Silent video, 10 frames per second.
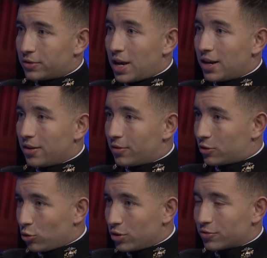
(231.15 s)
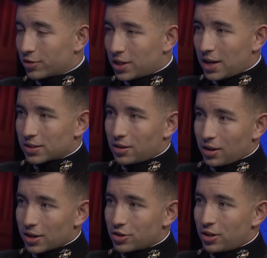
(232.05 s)
to any of the Toys for Tots
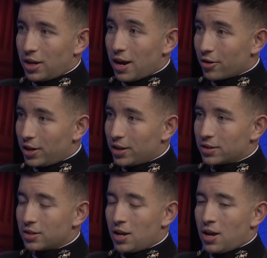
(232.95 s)
collection areas.